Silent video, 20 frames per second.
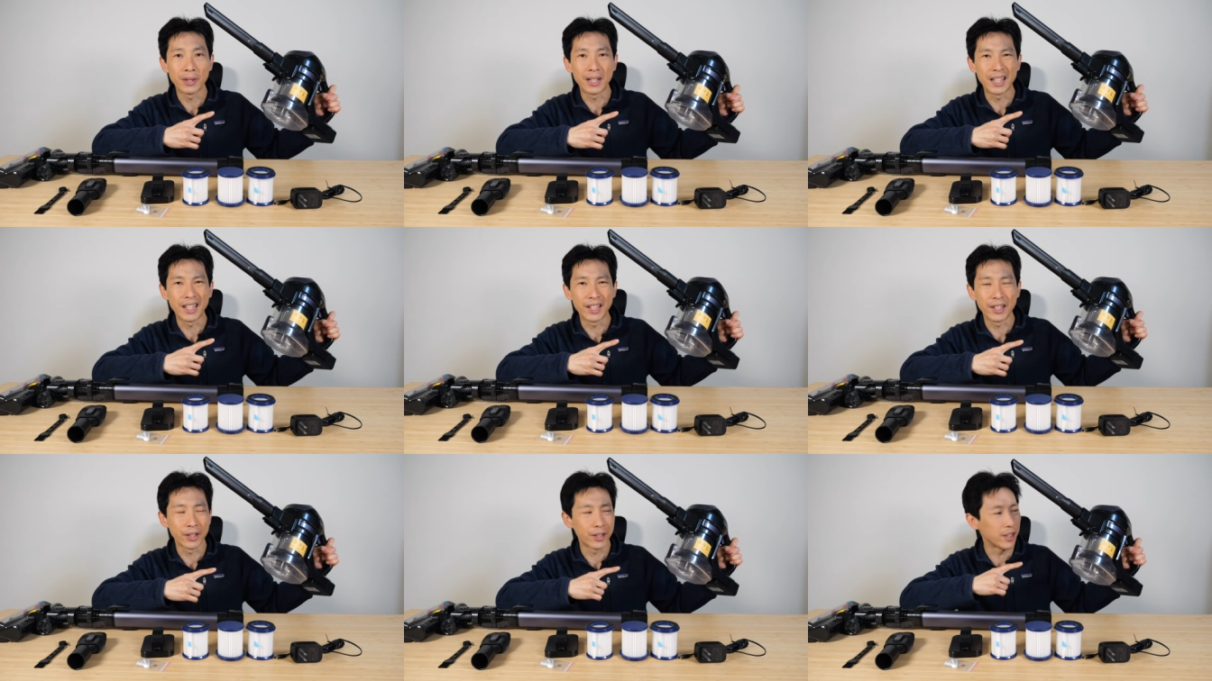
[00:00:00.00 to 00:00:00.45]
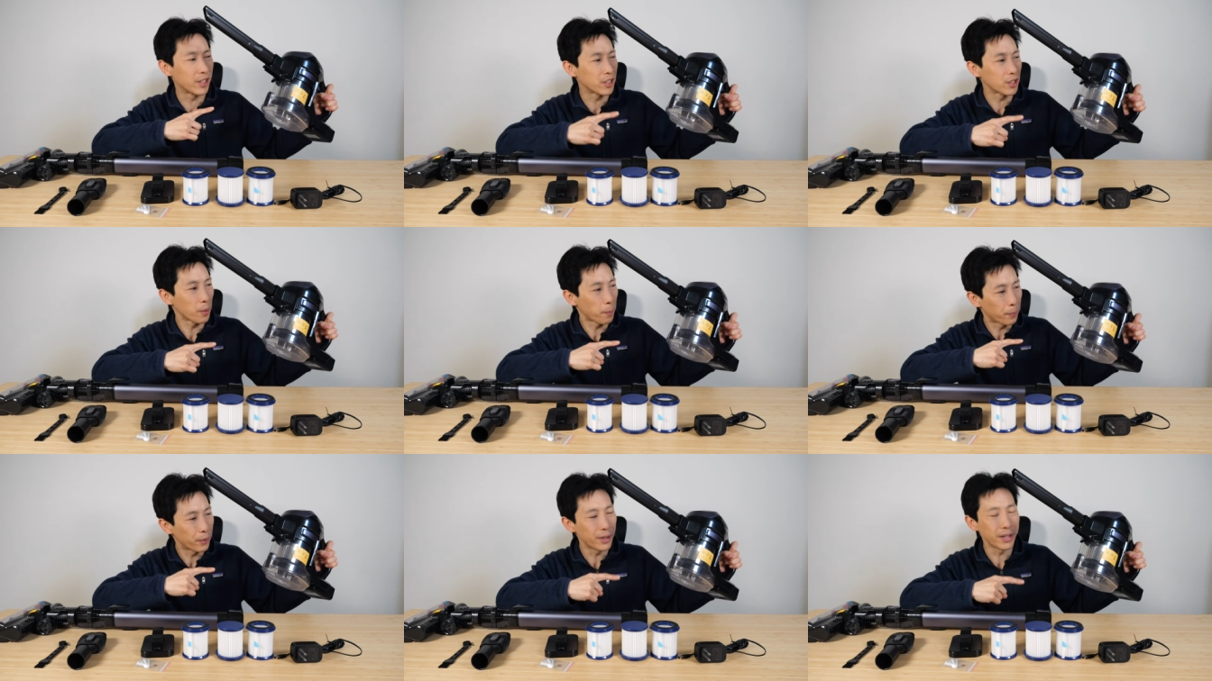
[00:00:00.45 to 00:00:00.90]
cleaner,
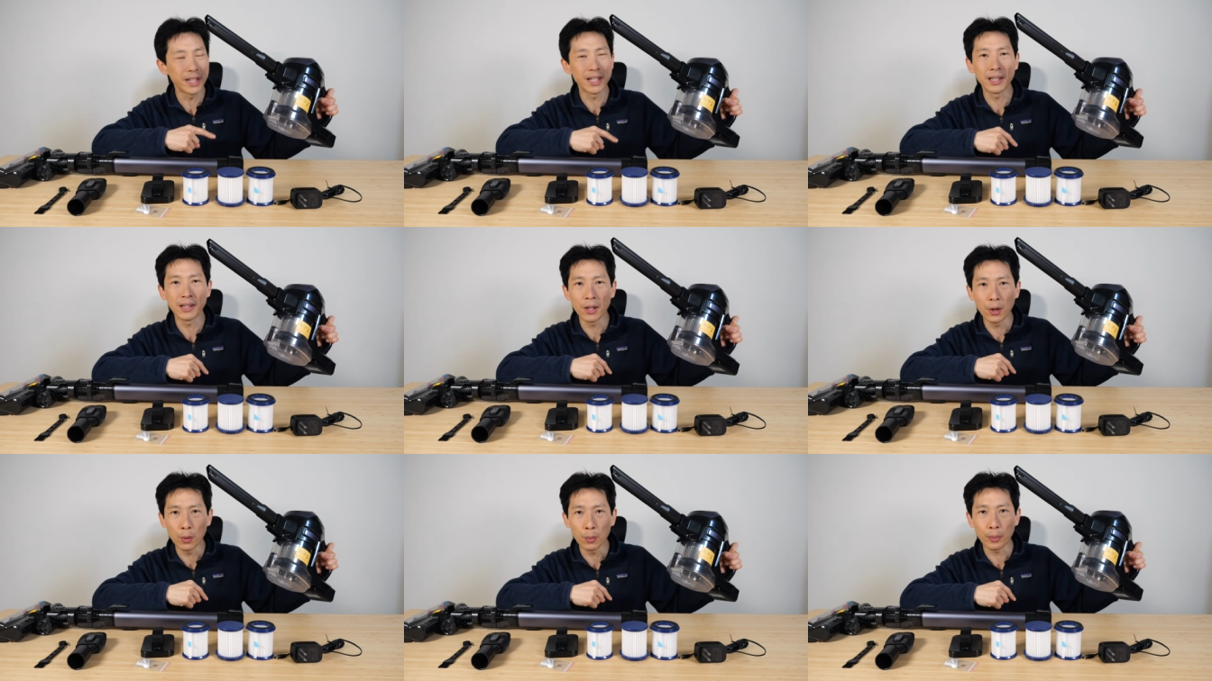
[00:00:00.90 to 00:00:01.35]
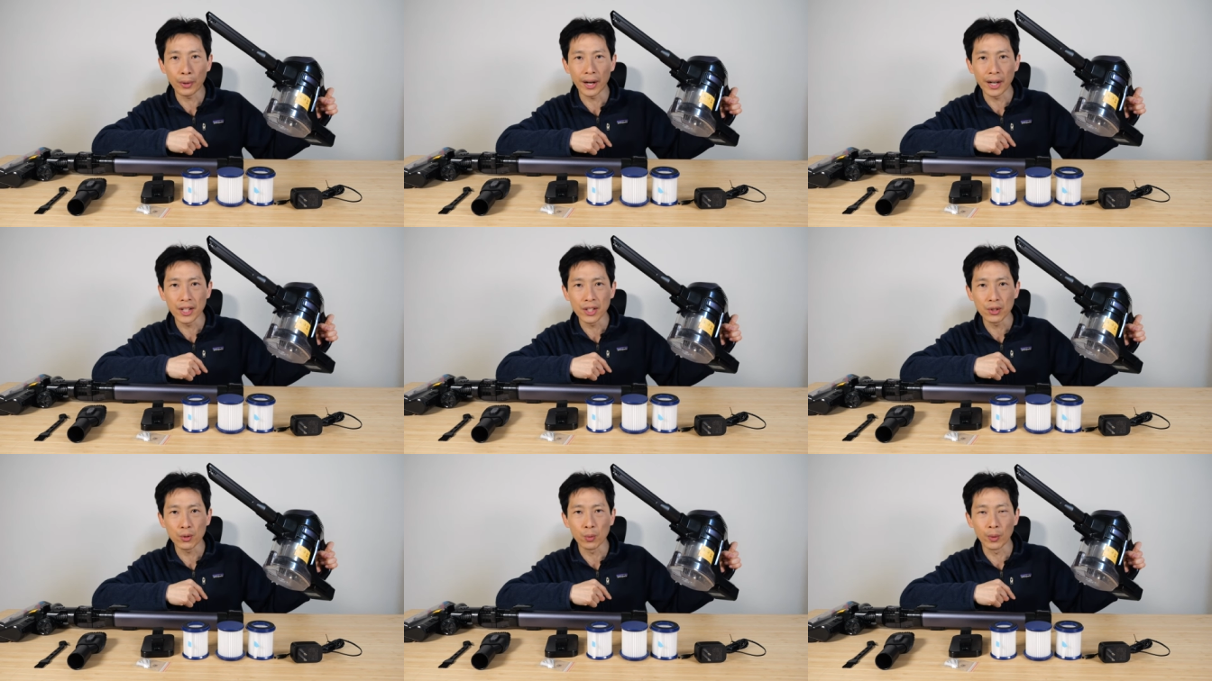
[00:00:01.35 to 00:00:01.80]
it's a pretty low
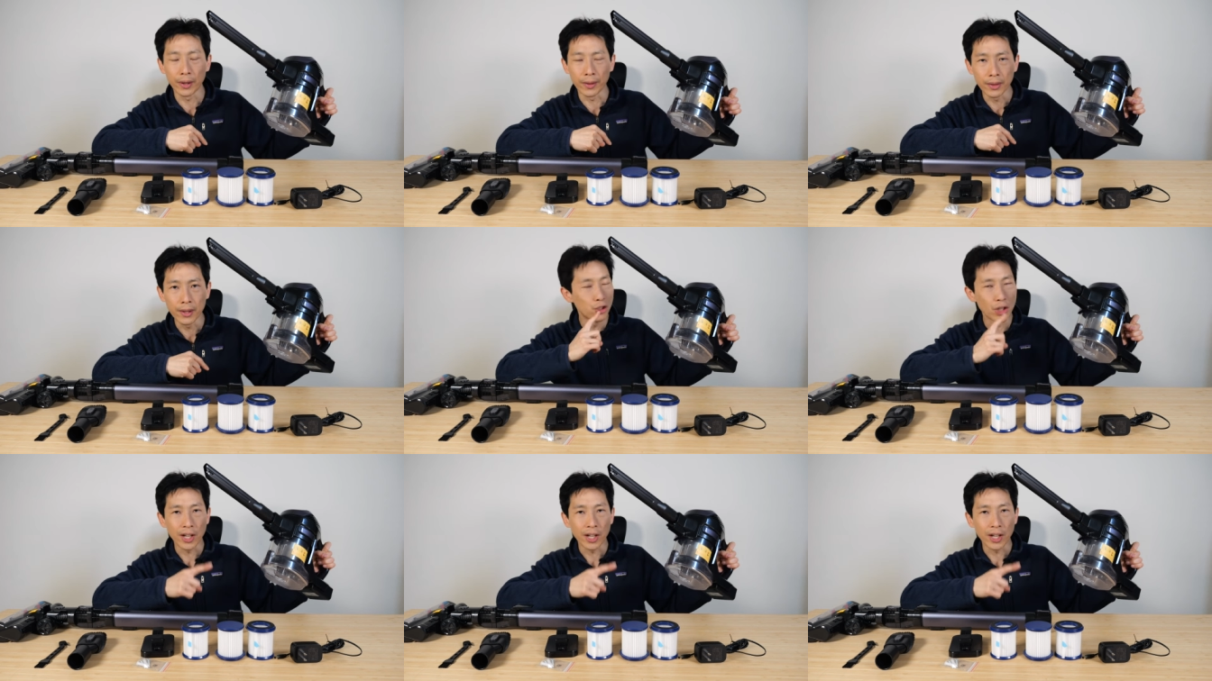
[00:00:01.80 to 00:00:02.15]
priced one.